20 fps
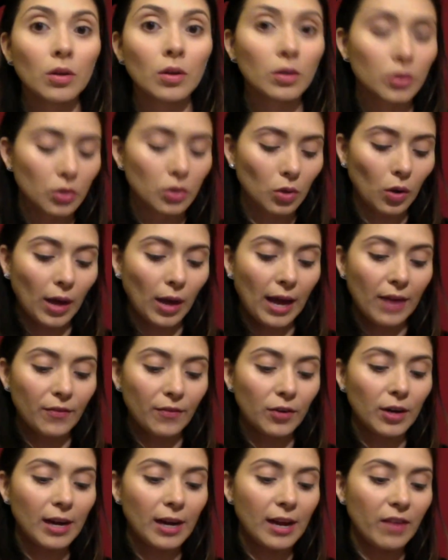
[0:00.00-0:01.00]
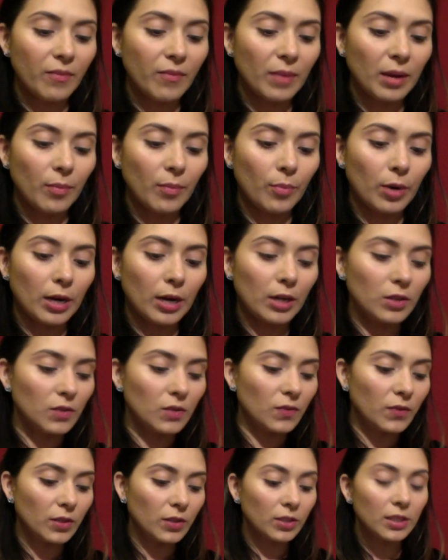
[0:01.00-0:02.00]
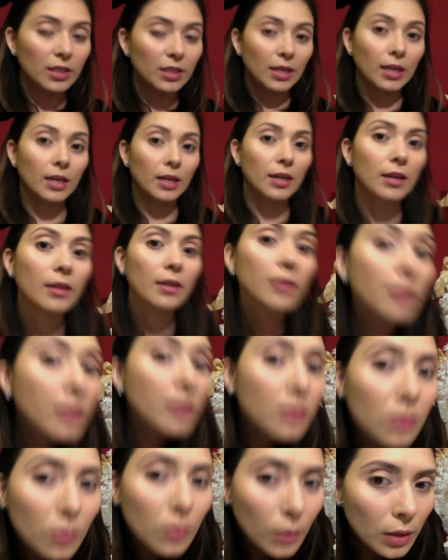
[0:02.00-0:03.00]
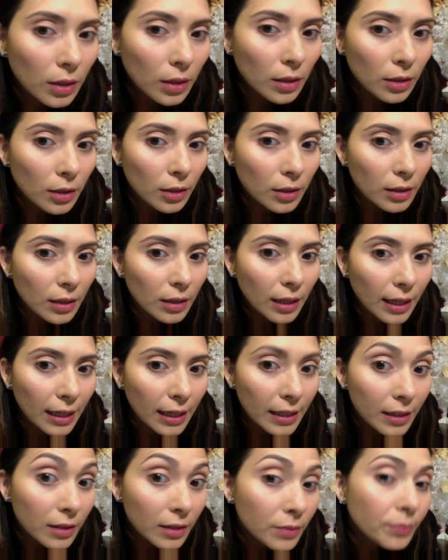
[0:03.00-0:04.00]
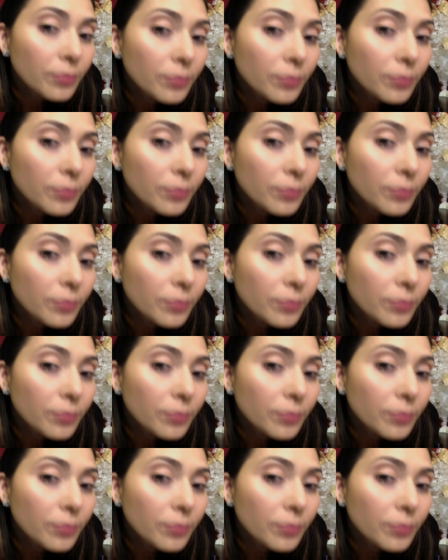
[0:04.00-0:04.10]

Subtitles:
So after I have my brows filled in, this is what they look like.